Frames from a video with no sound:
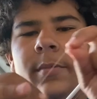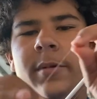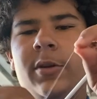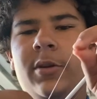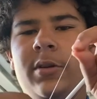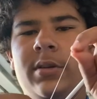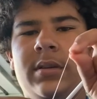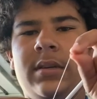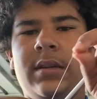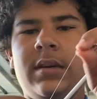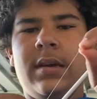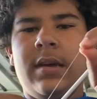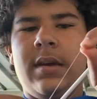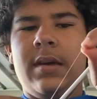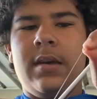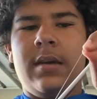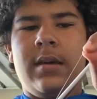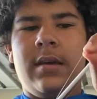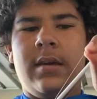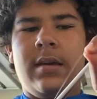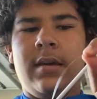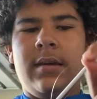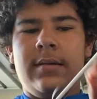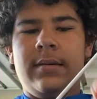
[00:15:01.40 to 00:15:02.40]
just
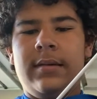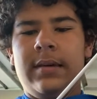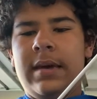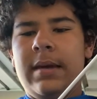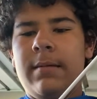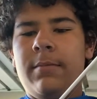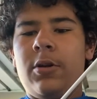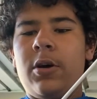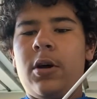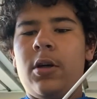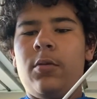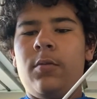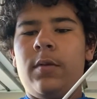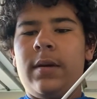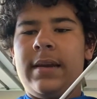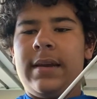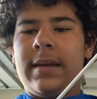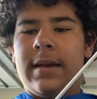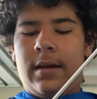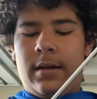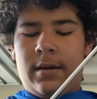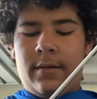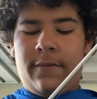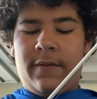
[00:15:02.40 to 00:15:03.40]
keep it all the way
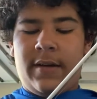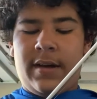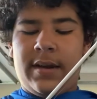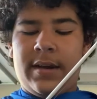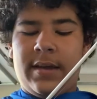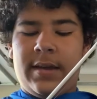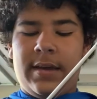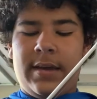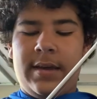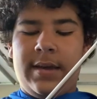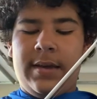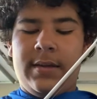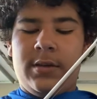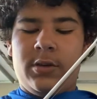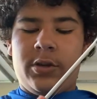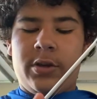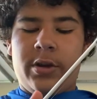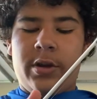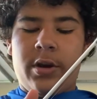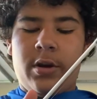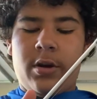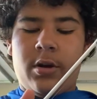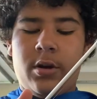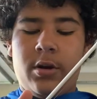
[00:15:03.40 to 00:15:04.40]
down. I find it
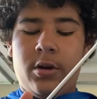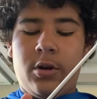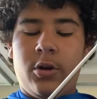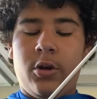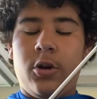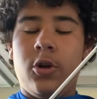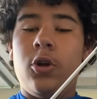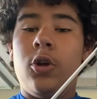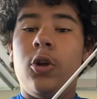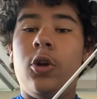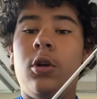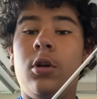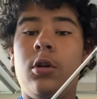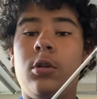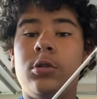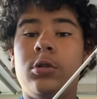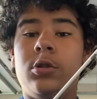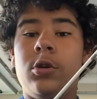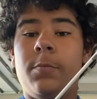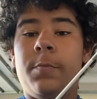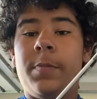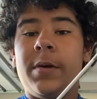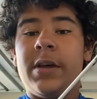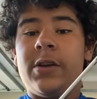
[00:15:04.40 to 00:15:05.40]
easier
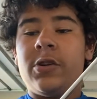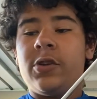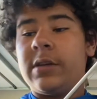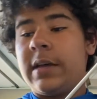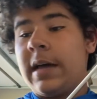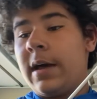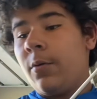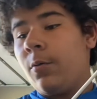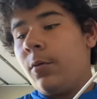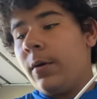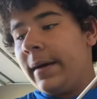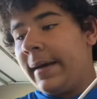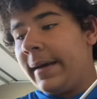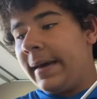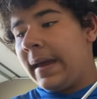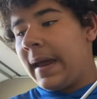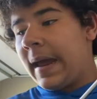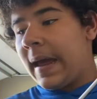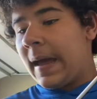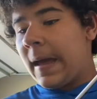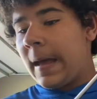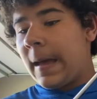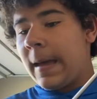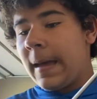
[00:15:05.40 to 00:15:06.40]
to pitch that way.
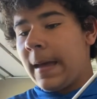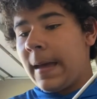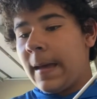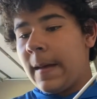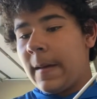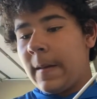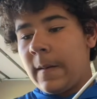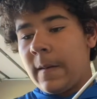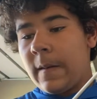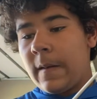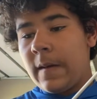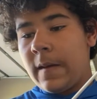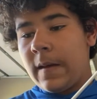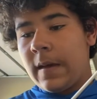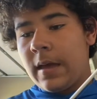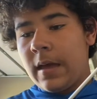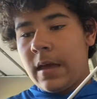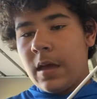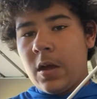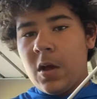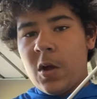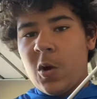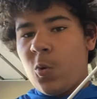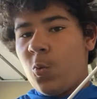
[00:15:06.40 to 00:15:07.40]

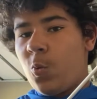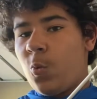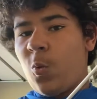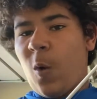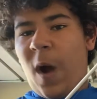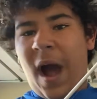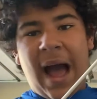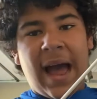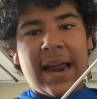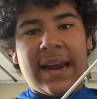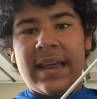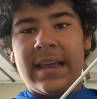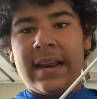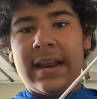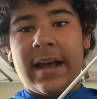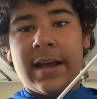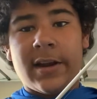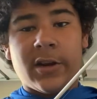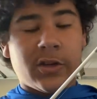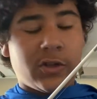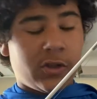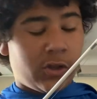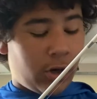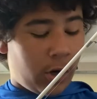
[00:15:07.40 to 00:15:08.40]
Why did I
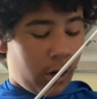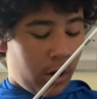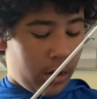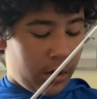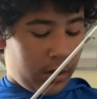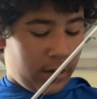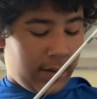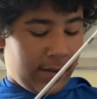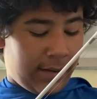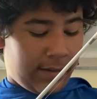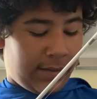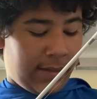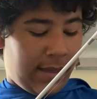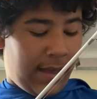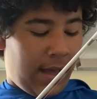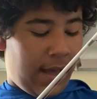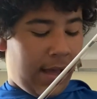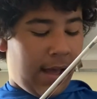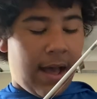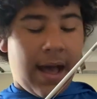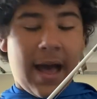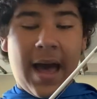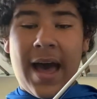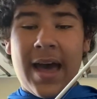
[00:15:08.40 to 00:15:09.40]
just talk like that?
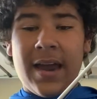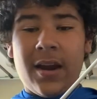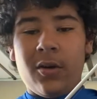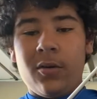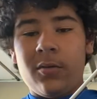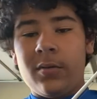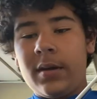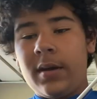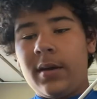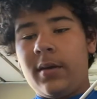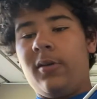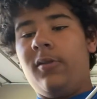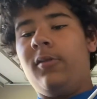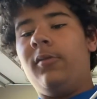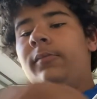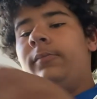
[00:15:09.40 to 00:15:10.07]
I don't know.